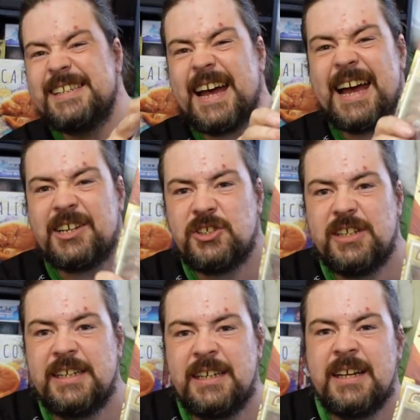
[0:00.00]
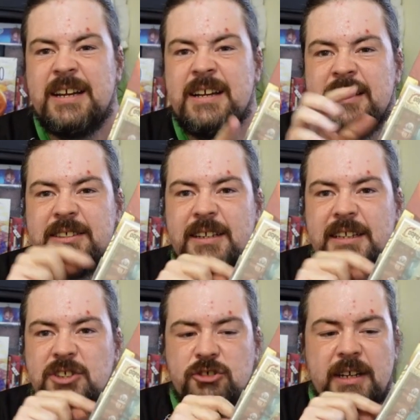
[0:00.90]
is actually still
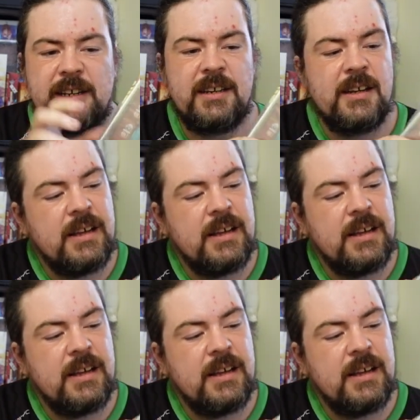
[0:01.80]
in shrink.